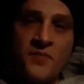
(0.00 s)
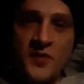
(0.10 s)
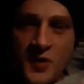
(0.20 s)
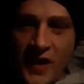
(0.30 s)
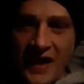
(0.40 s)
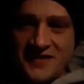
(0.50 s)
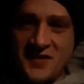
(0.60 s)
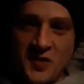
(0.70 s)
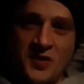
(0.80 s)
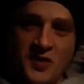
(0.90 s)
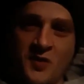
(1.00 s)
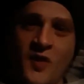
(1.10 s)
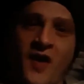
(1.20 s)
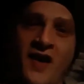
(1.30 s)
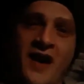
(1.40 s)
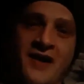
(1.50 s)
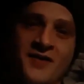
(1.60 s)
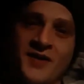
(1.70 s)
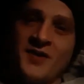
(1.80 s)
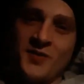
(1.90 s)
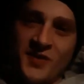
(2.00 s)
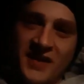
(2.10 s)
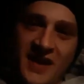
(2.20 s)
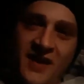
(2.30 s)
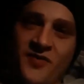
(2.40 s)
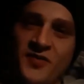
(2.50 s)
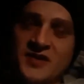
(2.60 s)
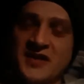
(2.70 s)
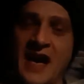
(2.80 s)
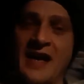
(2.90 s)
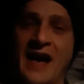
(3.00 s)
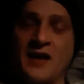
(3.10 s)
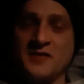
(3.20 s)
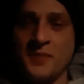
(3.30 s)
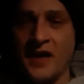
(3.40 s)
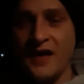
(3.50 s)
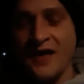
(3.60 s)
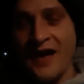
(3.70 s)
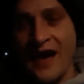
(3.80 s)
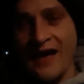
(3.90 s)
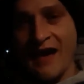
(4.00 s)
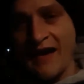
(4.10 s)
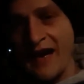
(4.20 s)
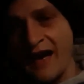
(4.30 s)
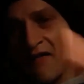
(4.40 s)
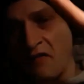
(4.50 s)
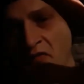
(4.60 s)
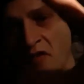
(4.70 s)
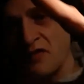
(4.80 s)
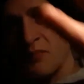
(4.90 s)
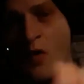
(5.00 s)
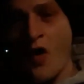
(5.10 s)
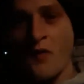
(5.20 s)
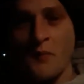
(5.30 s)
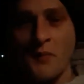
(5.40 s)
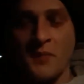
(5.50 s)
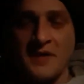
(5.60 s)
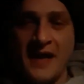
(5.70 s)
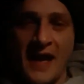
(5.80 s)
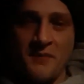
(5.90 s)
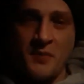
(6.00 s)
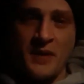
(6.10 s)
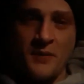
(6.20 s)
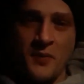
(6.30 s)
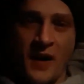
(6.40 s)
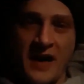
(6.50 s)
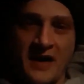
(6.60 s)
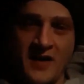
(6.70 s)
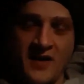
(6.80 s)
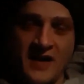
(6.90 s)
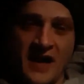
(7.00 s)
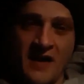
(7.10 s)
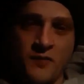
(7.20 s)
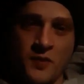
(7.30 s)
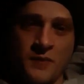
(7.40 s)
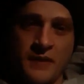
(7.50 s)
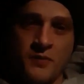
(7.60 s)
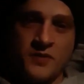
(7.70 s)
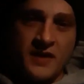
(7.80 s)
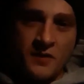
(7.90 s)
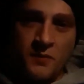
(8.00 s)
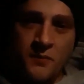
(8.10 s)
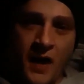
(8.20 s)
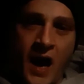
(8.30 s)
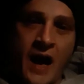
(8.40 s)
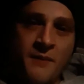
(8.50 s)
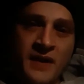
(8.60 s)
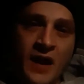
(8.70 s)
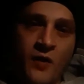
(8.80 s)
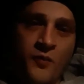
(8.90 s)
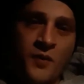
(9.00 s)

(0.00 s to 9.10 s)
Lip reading: You guys know who you are. I know you don't really care for the shout outs, but I got a small camp of people right here, a good handful of people that are behind me, help